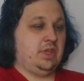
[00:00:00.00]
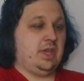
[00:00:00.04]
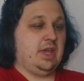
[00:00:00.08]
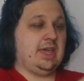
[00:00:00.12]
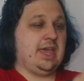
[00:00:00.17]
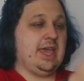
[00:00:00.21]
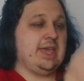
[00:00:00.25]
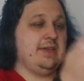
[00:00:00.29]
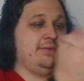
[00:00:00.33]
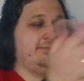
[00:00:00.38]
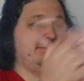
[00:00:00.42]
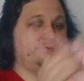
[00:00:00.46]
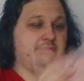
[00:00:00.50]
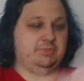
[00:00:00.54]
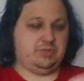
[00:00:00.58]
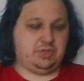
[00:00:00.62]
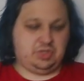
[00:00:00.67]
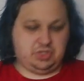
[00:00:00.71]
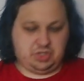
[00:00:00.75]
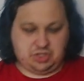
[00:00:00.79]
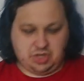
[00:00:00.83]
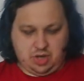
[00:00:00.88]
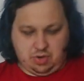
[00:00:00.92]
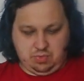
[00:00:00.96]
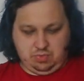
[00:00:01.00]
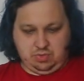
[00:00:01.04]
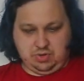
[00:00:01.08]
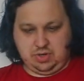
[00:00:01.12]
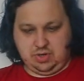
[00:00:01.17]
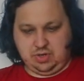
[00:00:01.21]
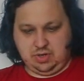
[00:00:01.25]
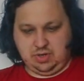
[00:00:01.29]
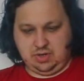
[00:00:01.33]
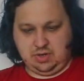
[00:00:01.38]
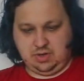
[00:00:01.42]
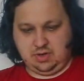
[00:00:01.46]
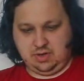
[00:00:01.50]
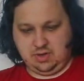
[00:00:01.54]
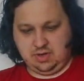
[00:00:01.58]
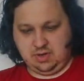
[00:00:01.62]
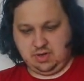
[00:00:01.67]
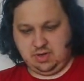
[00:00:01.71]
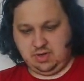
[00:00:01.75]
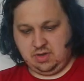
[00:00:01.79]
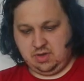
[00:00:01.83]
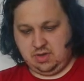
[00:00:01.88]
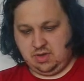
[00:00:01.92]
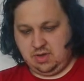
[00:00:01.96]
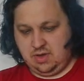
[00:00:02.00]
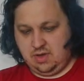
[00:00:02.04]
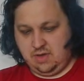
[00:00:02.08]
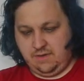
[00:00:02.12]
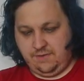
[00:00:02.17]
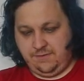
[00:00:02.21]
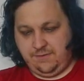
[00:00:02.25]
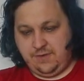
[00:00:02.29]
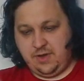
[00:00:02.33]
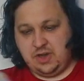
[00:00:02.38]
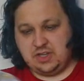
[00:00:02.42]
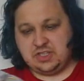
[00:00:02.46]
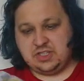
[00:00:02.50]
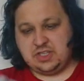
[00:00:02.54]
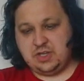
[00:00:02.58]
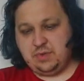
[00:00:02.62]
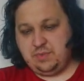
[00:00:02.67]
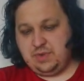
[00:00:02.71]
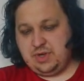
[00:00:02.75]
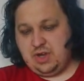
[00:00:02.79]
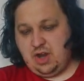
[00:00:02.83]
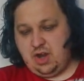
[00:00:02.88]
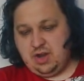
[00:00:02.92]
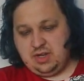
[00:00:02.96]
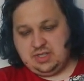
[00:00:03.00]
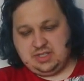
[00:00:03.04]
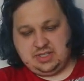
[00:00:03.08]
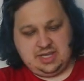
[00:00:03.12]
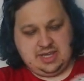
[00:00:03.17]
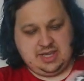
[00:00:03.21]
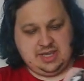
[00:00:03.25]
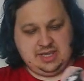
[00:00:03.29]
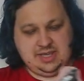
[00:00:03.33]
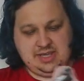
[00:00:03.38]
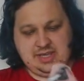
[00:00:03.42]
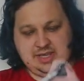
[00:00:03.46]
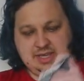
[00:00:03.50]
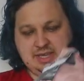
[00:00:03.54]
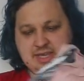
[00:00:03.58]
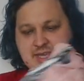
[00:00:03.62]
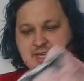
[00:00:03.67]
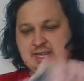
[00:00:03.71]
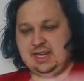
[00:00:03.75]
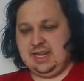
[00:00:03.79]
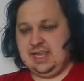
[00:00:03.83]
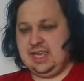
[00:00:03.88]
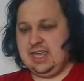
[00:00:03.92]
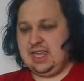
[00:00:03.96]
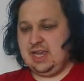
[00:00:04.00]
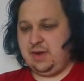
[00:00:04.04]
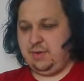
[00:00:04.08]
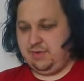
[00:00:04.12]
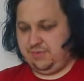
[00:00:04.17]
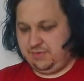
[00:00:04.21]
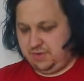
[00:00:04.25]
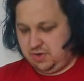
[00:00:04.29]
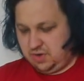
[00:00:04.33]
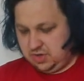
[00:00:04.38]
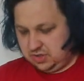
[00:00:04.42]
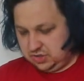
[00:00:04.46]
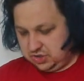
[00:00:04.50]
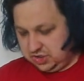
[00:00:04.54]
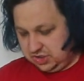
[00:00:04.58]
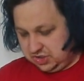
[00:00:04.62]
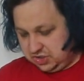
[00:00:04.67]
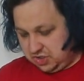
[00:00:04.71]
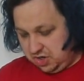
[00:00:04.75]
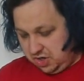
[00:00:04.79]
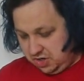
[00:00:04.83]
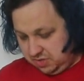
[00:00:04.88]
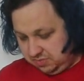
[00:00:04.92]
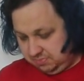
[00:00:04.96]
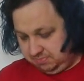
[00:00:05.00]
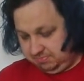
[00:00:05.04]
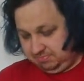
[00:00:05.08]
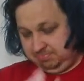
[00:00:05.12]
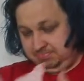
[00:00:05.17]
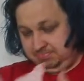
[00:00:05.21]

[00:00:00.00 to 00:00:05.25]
Okay, so first thing we're noticing in here, she's got